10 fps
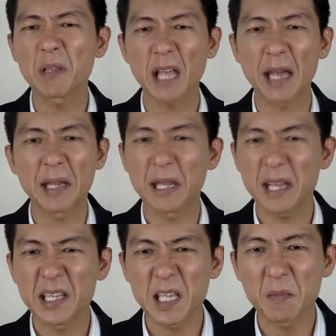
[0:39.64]
and
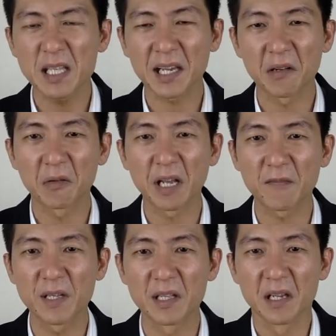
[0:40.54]
it seems like they've
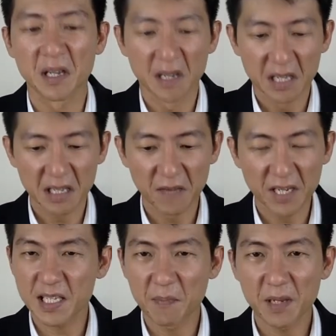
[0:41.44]
been even the
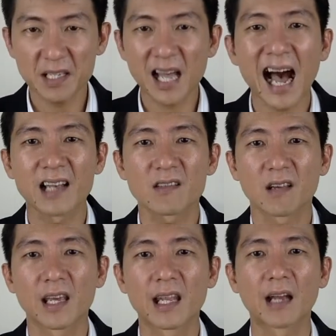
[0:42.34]
simplest tasks,
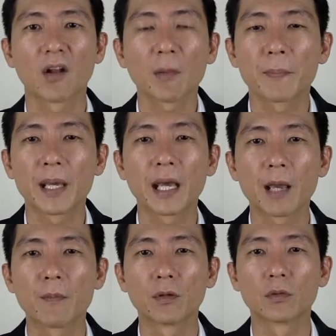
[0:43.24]
they are not being
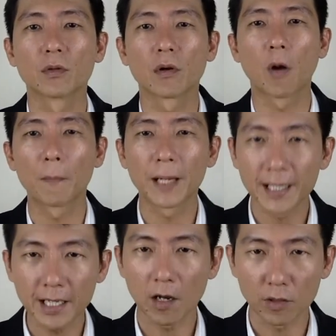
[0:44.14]
able to complete
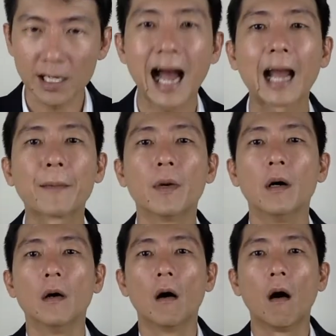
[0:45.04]
it on time
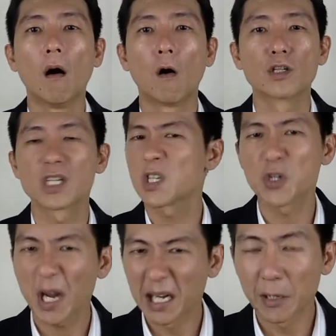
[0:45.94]
or just
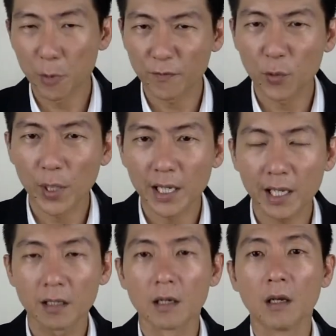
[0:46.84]
struggling with doing
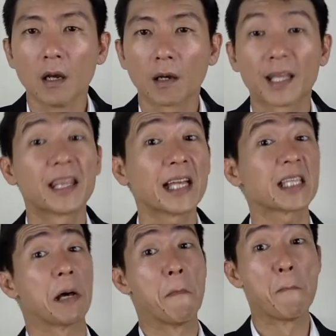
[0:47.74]
it. That's
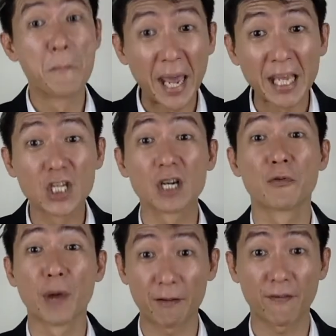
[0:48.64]
a major
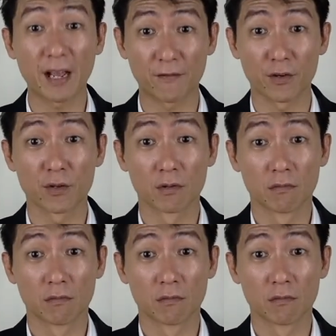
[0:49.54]
red flag for you.